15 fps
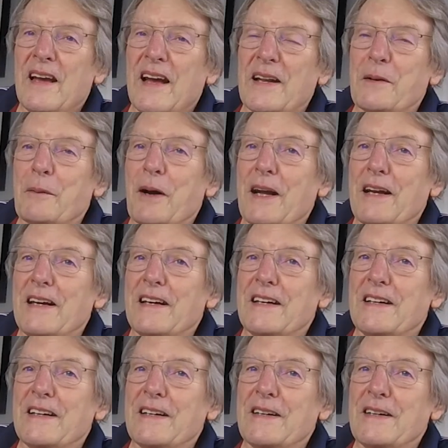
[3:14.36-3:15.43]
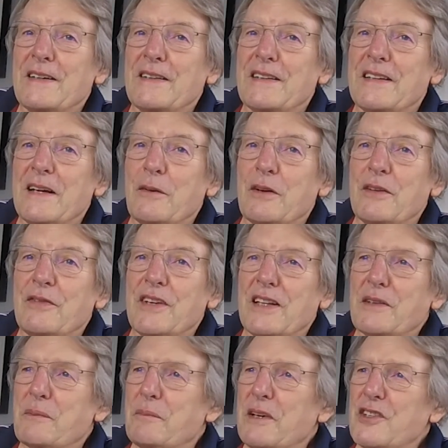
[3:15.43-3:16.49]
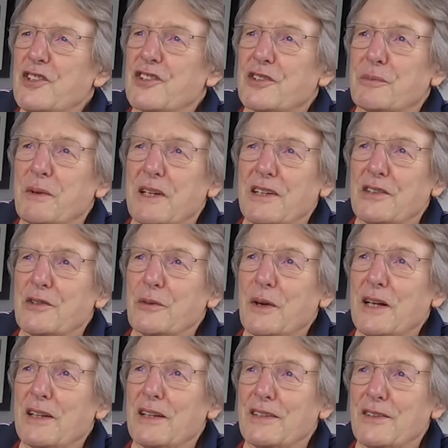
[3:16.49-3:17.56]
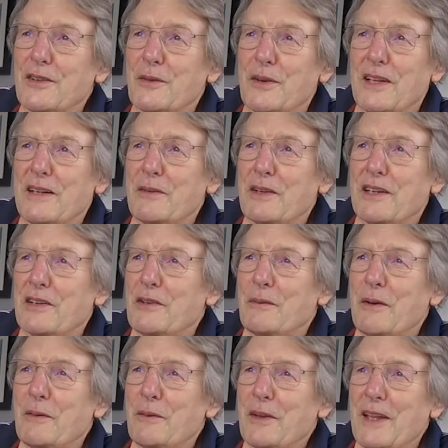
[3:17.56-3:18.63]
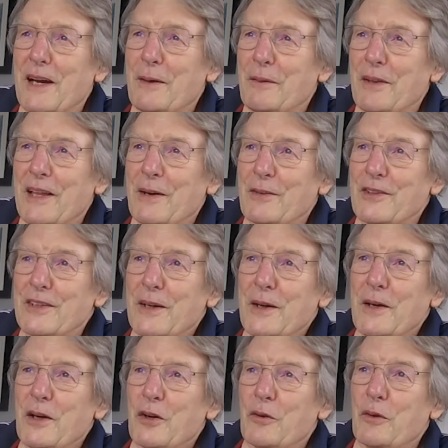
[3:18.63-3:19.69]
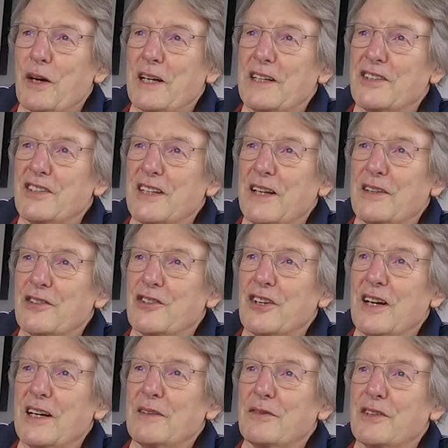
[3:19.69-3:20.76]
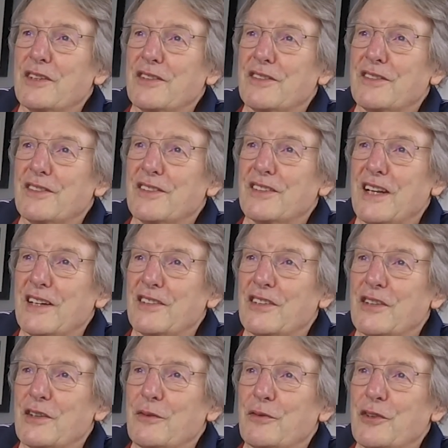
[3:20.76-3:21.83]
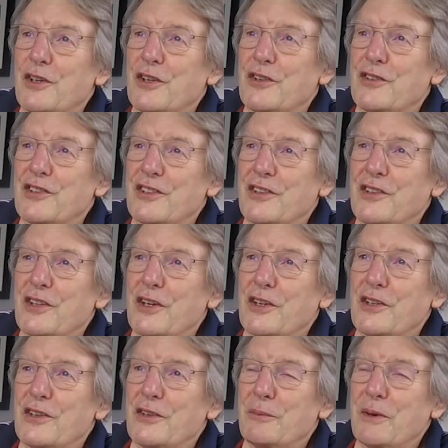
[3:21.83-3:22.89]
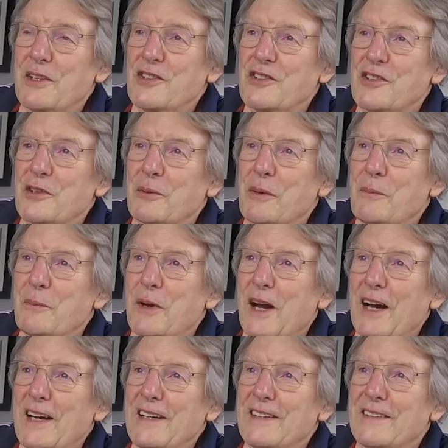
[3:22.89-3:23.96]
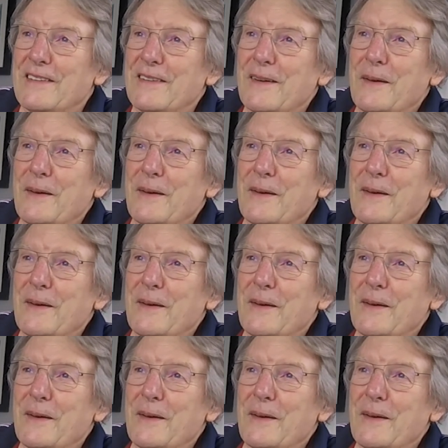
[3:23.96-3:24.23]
We even had the Messerschmitt as well. I don't know whether you can remember that, but that was where you sat, the driver sat in the front and the passenger went behind.